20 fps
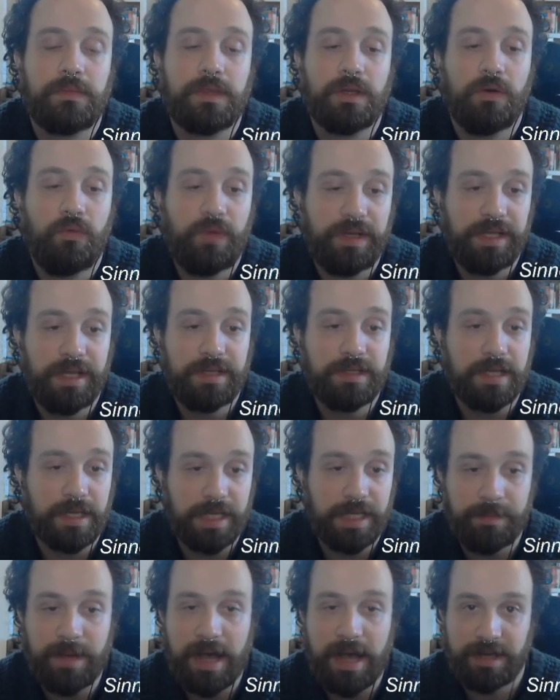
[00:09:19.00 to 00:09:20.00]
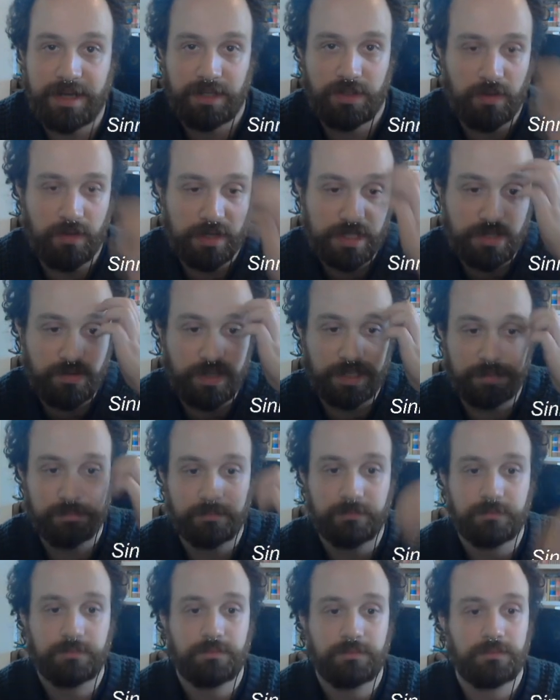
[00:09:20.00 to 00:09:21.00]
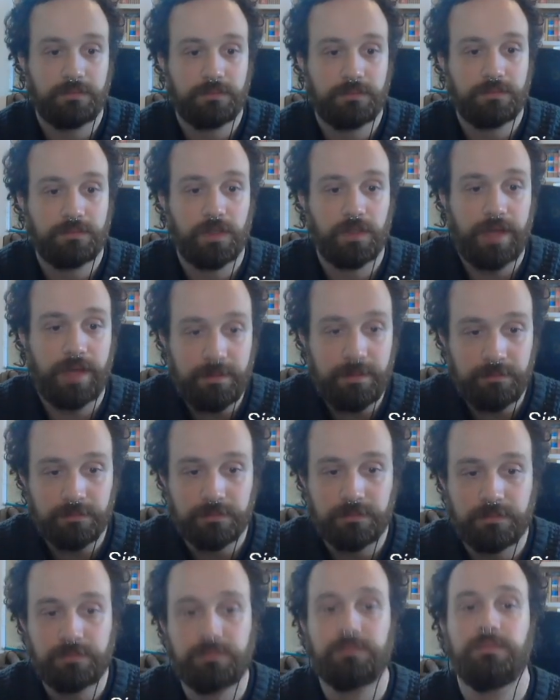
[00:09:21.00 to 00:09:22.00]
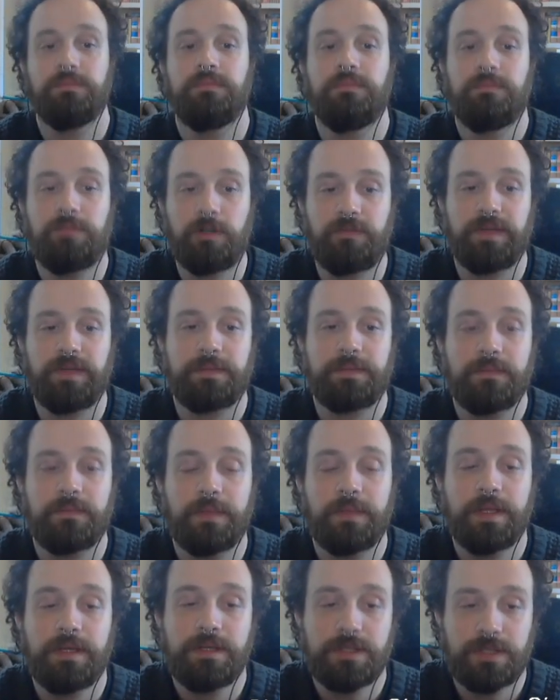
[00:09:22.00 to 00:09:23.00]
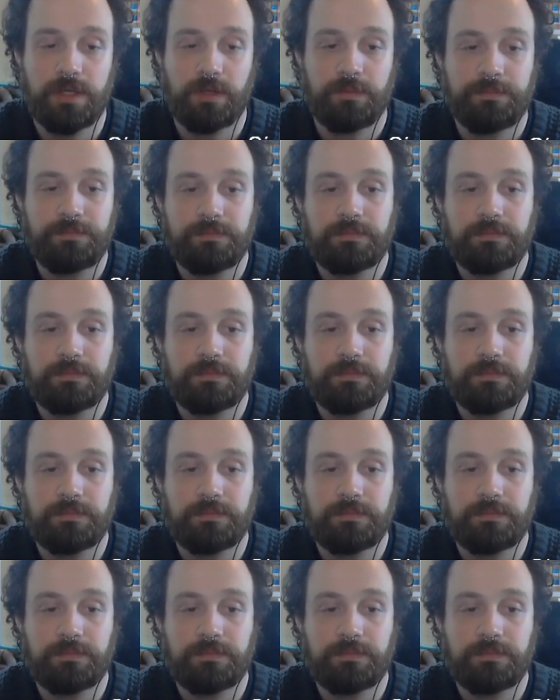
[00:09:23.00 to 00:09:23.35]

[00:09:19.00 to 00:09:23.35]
we need to keep adding to our string. Okay, perfect. So